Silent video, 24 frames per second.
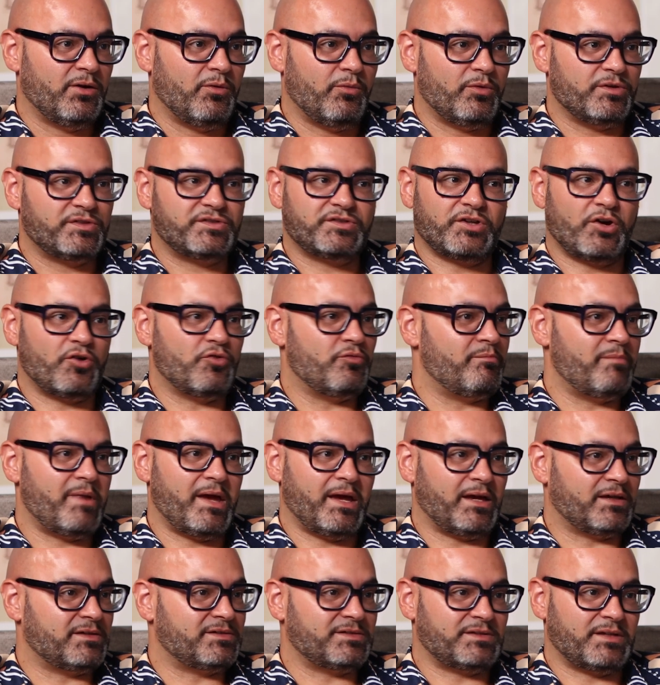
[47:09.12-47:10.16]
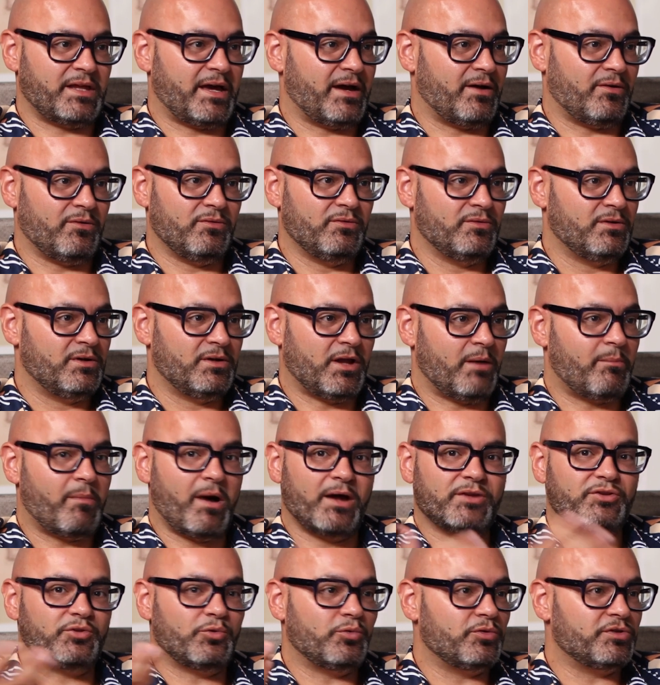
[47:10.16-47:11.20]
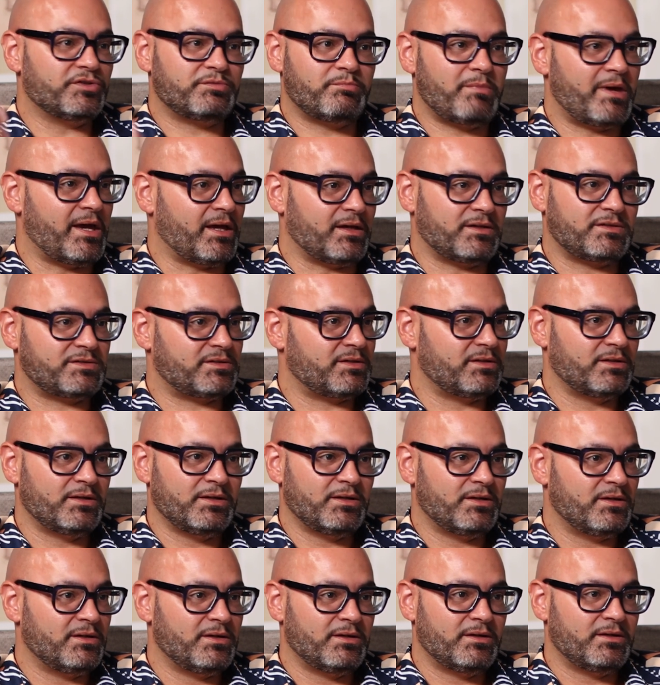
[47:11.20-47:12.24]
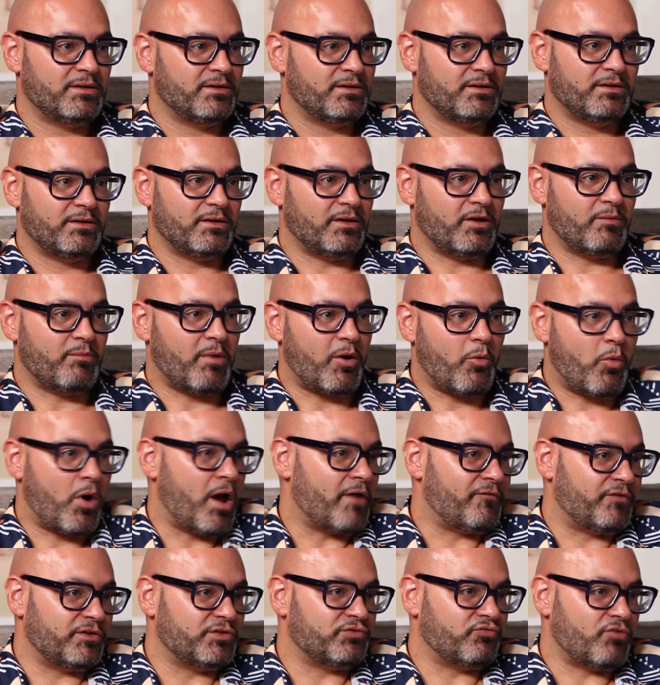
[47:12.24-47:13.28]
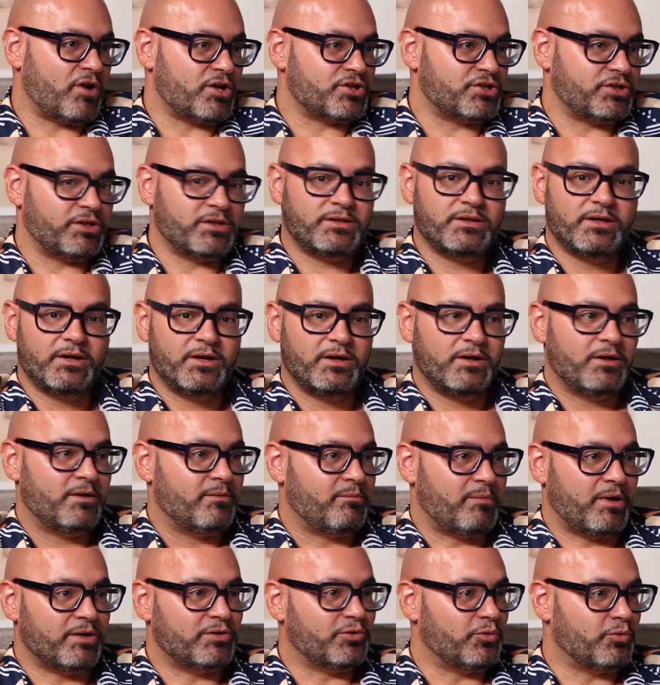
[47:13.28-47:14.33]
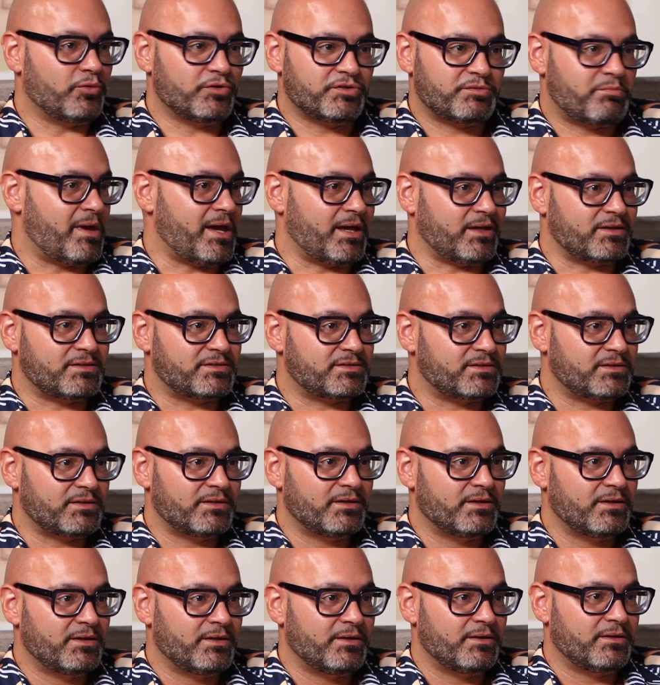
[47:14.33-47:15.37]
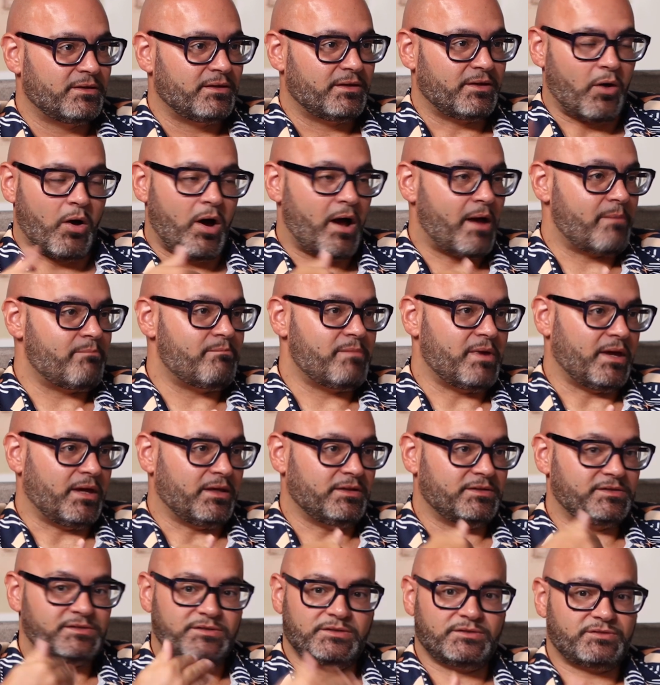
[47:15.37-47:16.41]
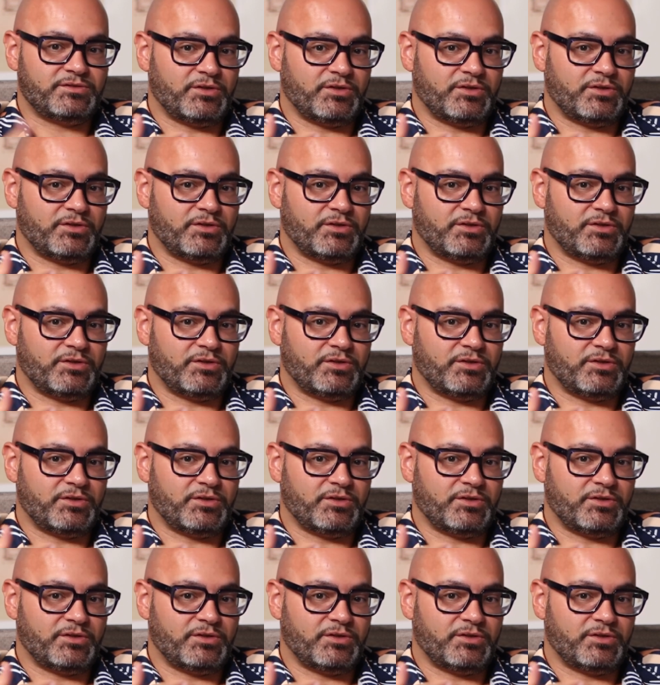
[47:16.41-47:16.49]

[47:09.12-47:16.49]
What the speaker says: We're so mixed now. Like, my daughter's mixed. You know, my wife is Russian. My daughter's mixed. You know, I'm mixed.